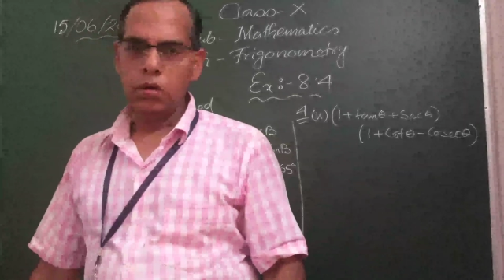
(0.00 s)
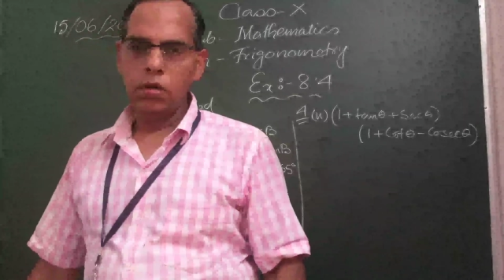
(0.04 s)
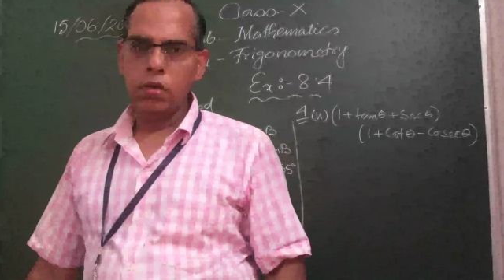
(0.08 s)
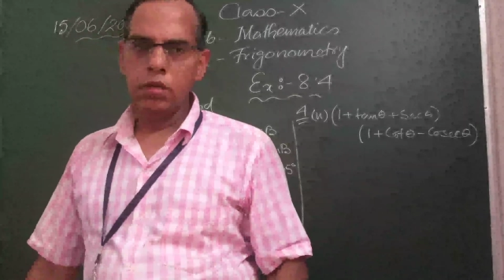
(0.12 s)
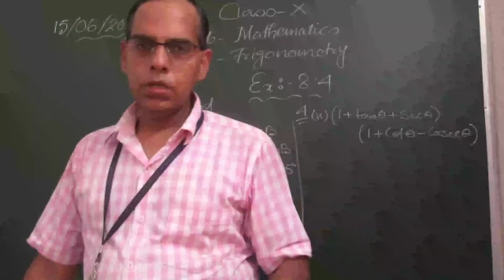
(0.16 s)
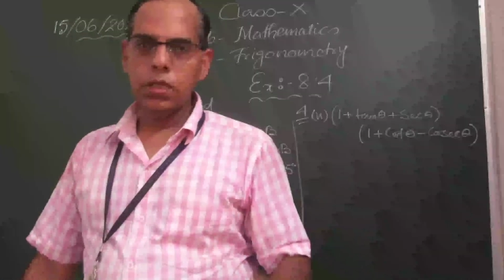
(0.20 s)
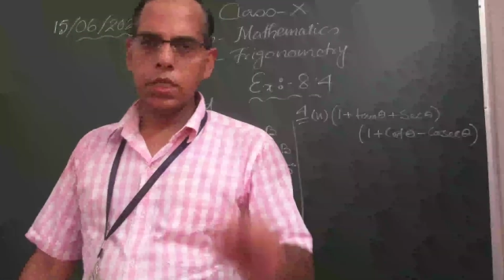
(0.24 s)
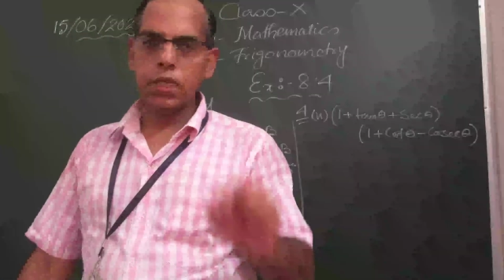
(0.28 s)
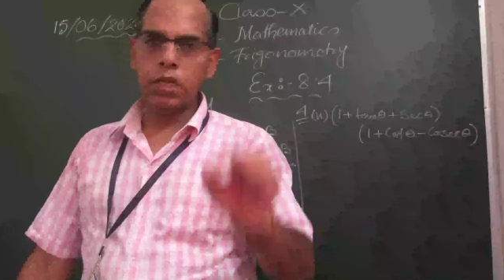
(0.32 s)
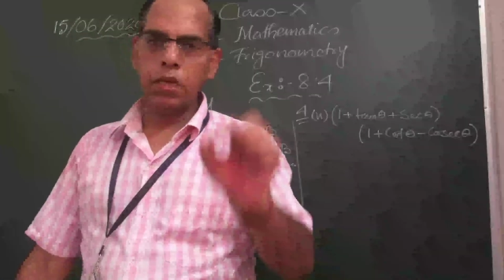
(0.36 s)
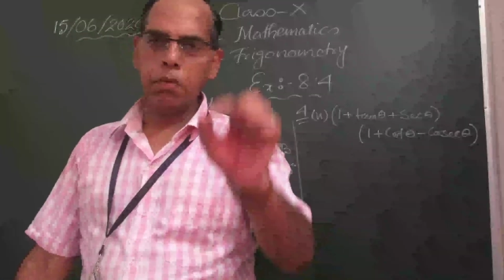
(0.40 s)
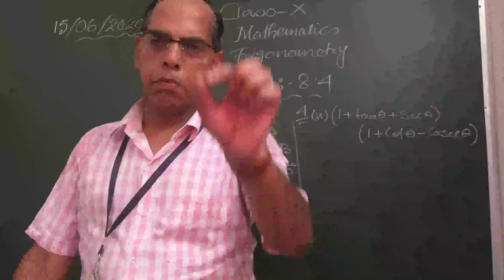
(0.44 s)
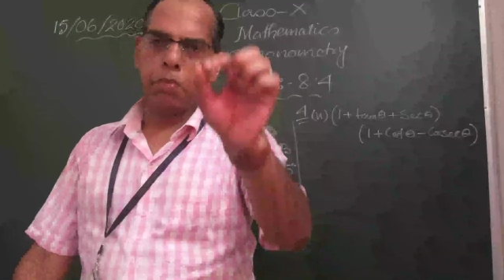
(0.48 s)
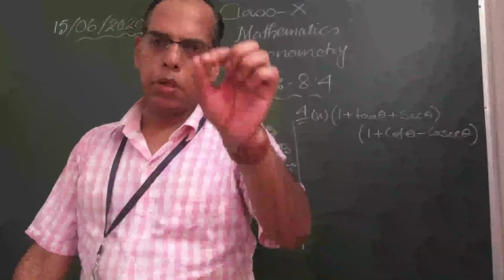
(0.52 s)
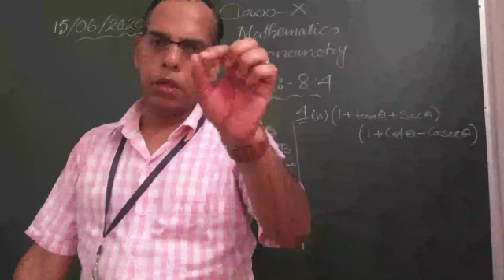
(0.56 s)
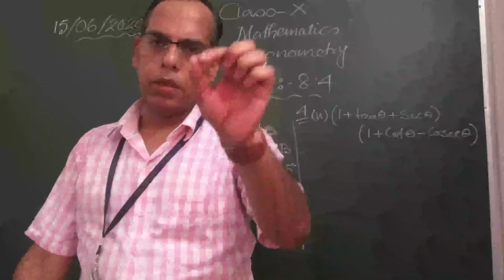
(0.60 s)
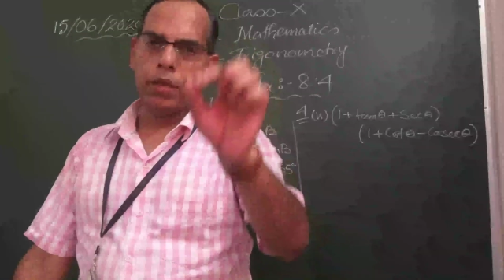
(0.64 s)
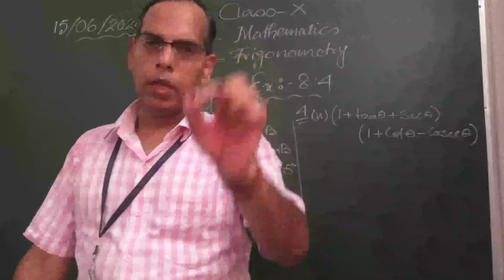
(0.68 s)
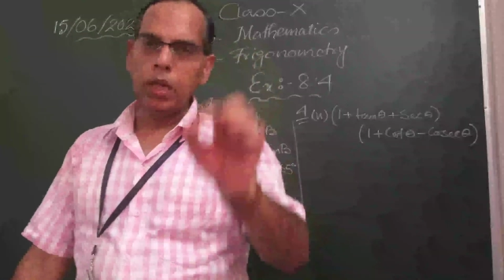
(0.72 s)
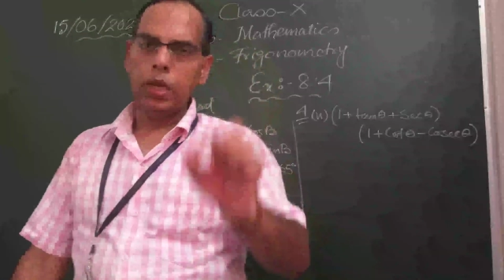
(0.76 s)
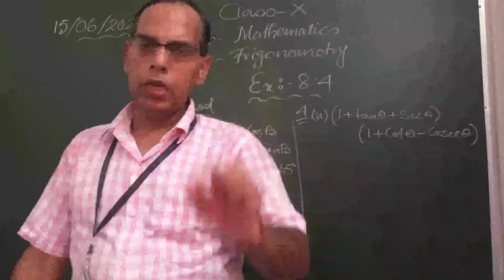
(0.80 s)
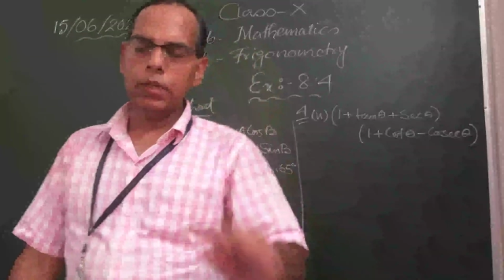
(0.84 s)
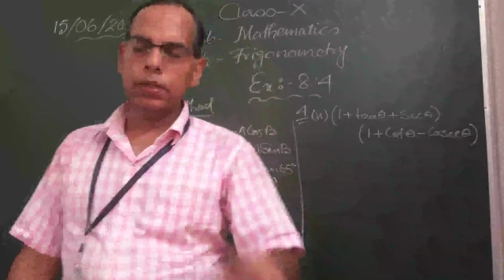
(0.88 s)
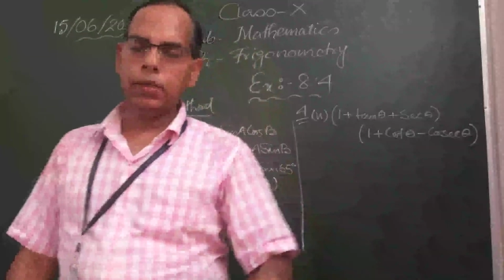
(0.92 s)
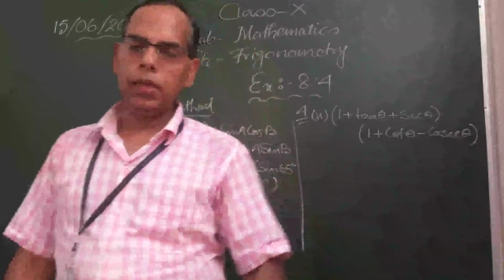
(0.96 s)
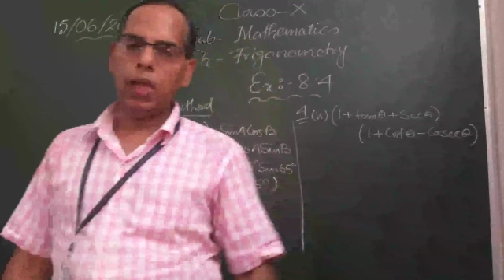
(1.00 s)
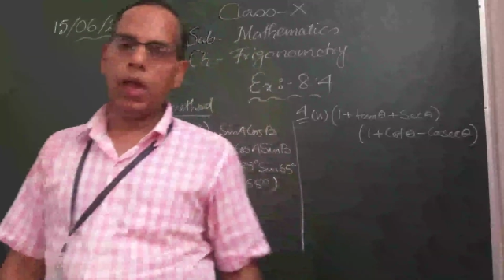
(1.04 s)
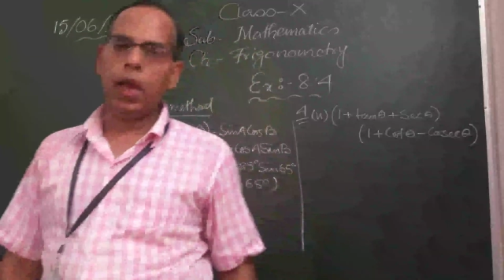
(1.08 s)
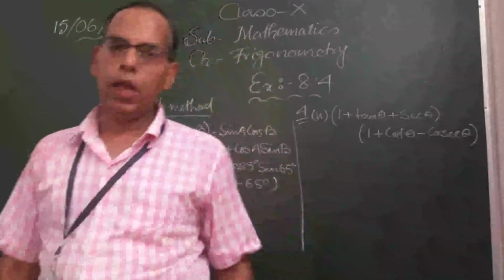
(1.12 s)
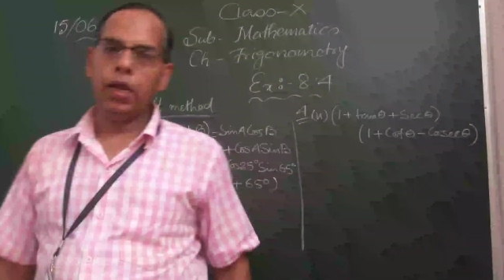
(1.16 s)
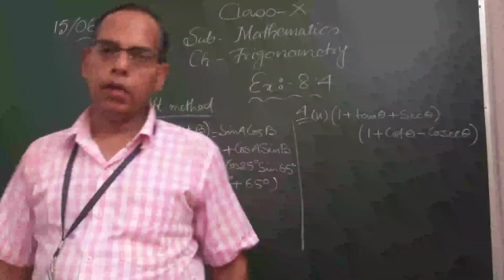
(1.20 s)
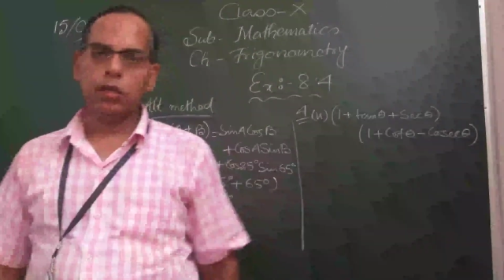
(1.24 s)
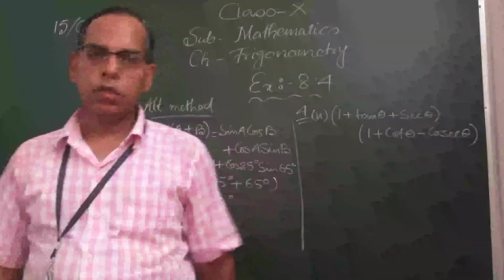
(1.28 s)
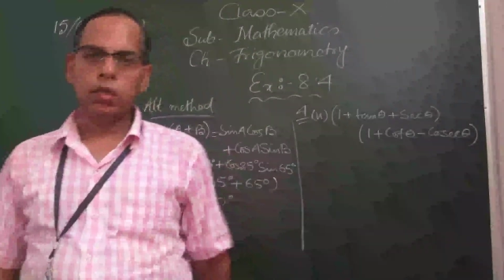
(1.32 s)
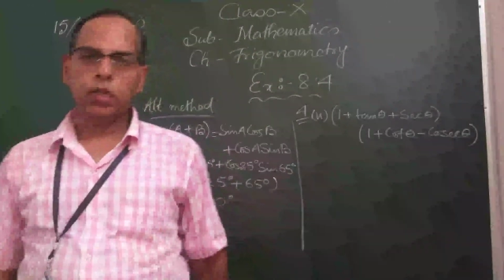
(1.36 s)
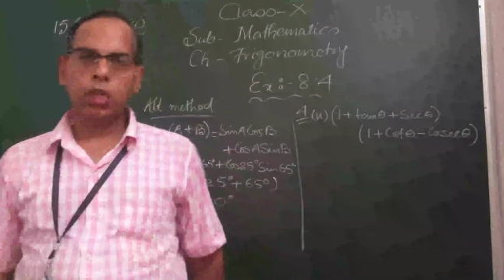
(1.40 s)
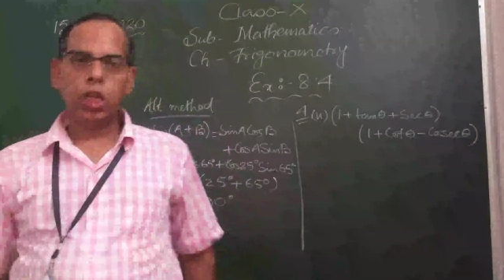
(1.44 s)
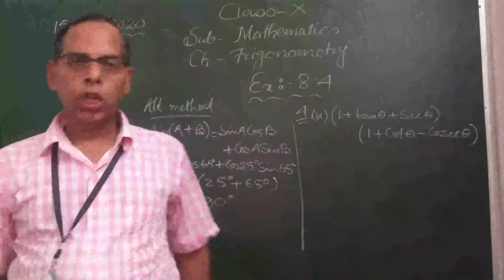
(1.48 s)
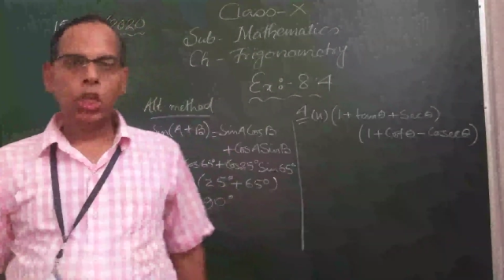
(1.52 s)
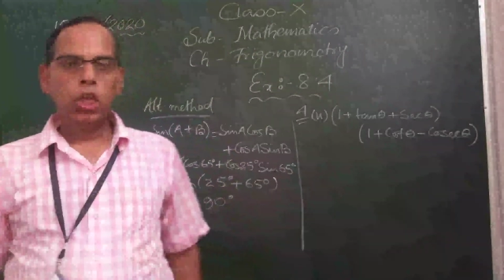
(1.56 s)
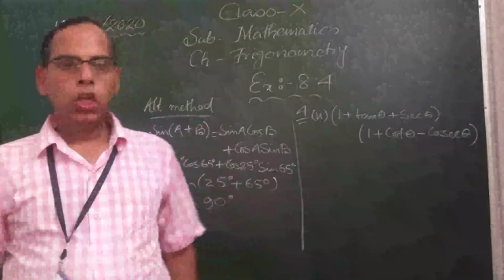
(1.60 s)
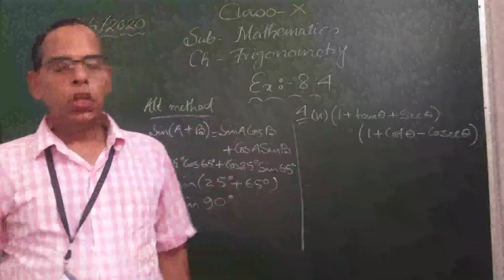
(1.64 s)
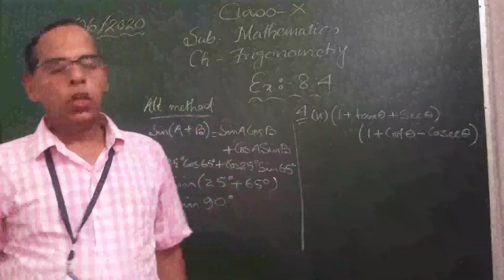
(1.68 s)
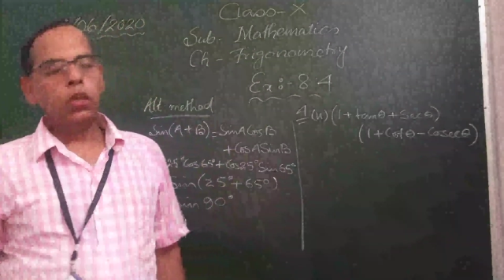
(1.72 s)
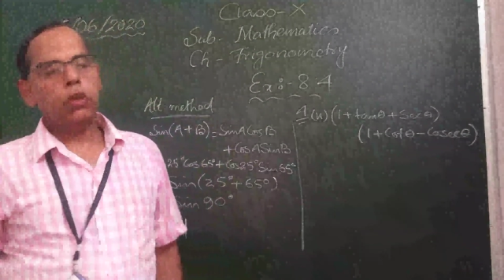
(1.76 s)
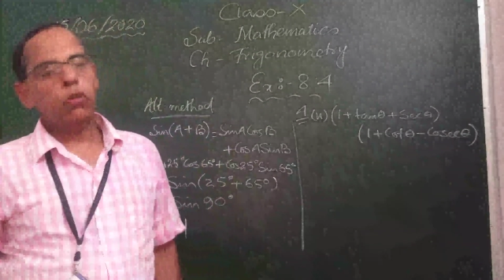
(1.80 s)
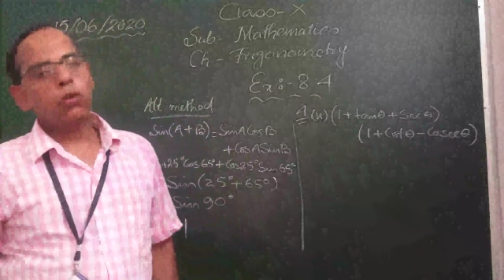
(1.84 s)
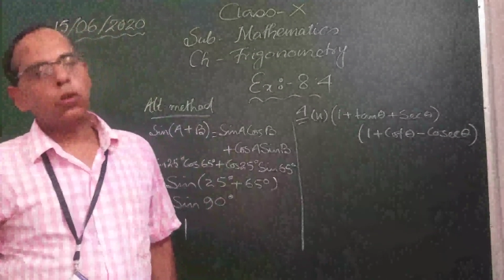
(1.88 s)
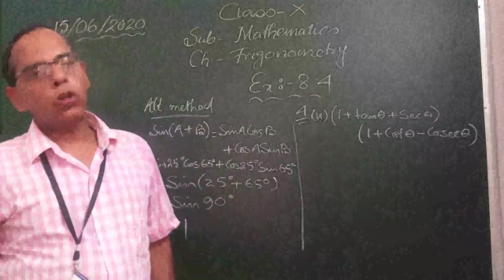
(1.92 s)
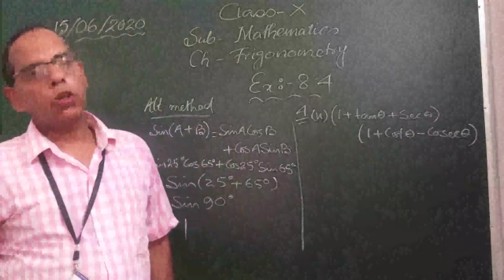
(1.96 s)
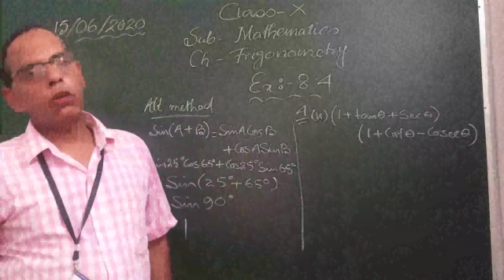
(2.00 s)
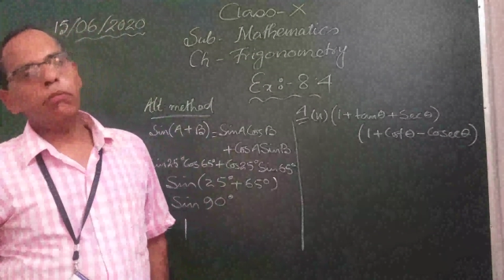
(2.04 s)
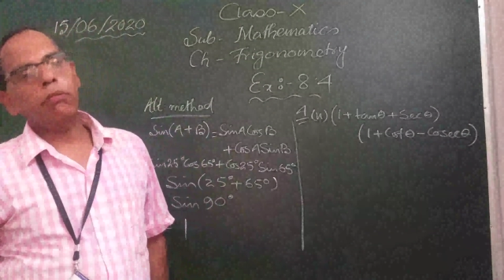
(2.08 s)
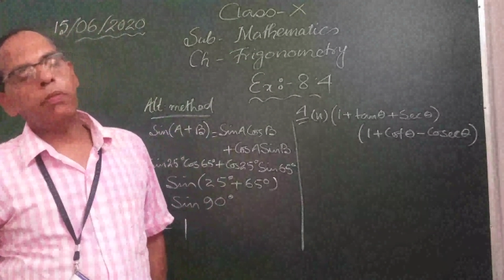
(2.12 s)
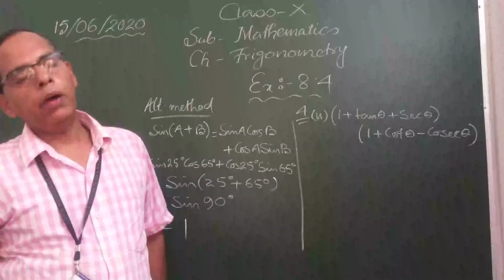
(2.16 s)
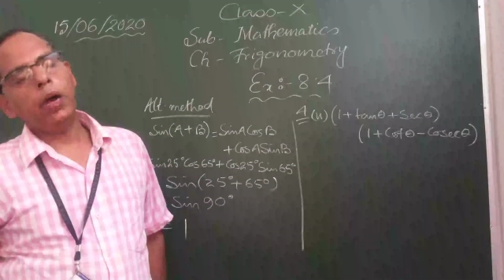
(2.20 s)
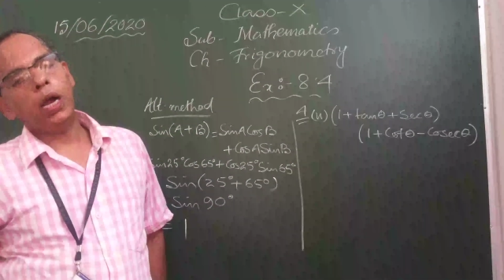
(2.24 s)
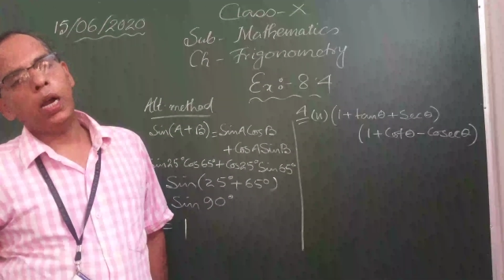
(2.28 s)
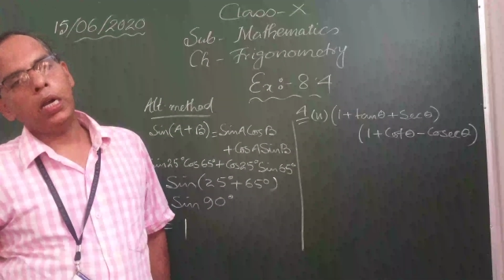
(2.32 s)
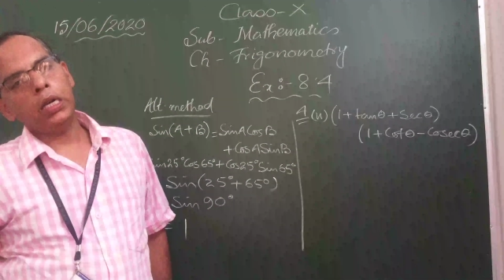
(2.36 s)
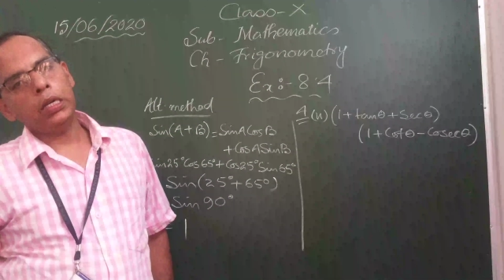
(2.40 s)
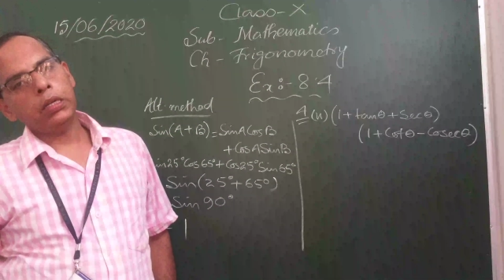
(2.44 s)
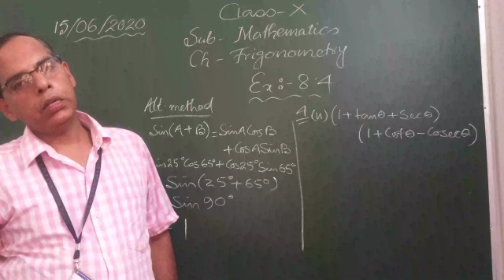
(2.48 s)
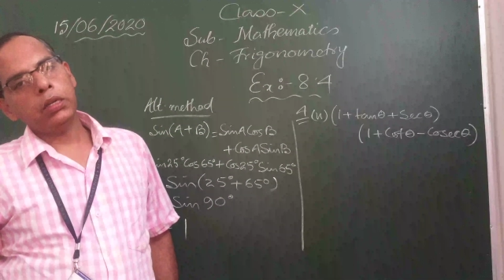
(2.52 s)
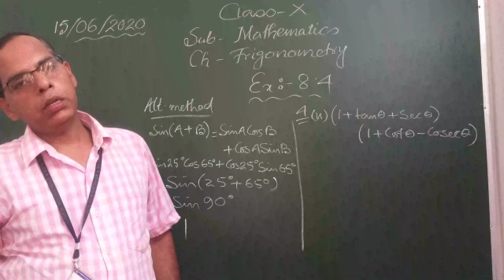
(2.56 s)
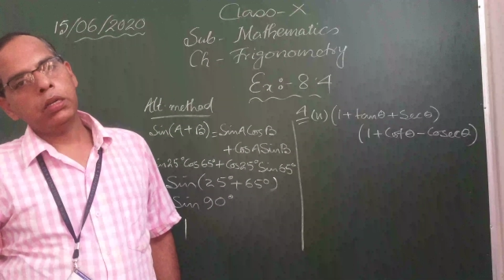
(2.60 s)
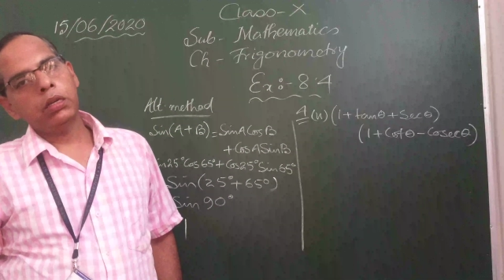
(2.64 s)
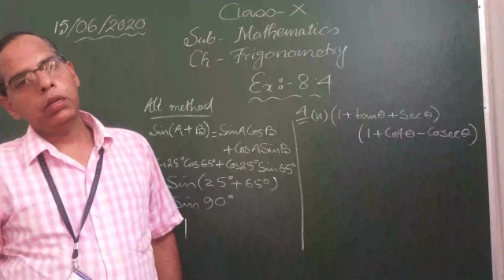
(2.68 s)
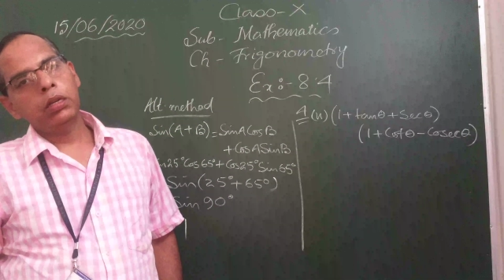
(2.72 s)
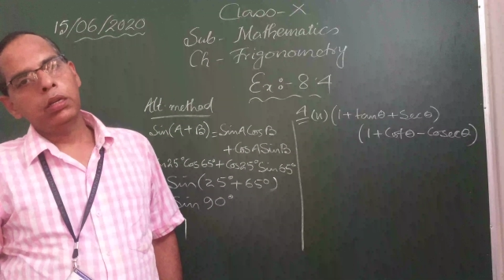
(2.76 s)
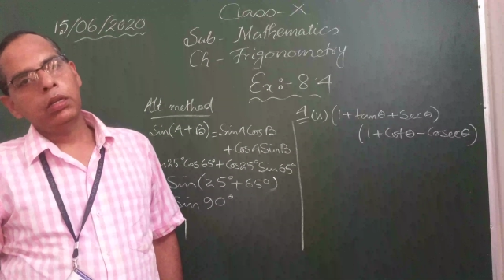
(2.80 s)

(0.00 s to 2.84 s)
simple thing is that you convert